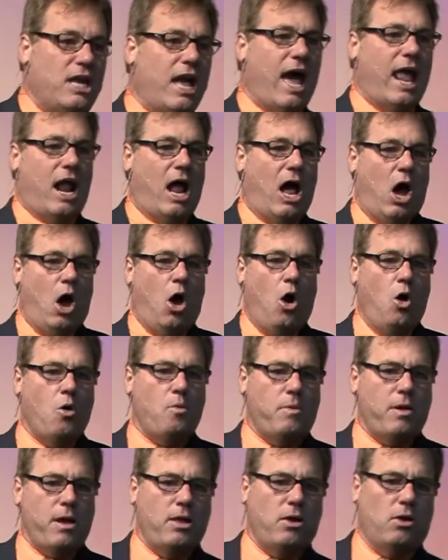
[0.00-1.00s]
got a
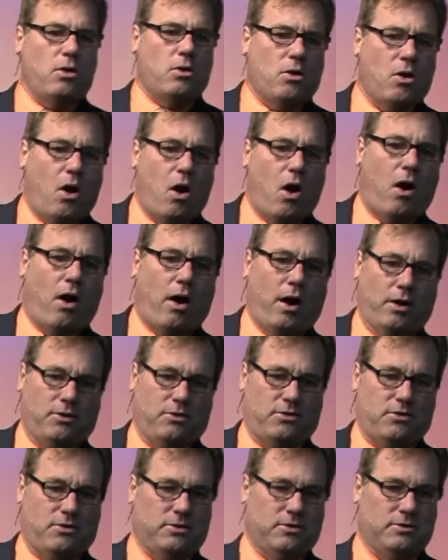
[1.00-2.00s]
hope in her
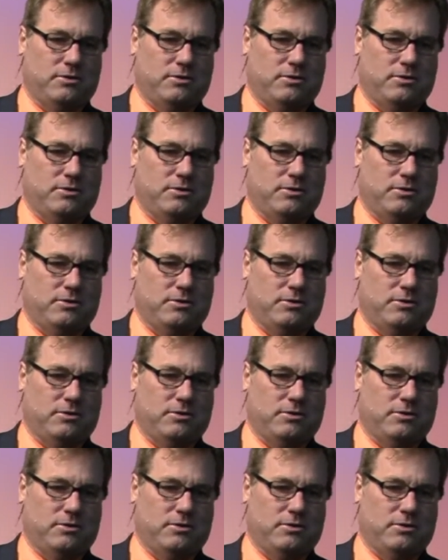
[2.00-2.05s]
heart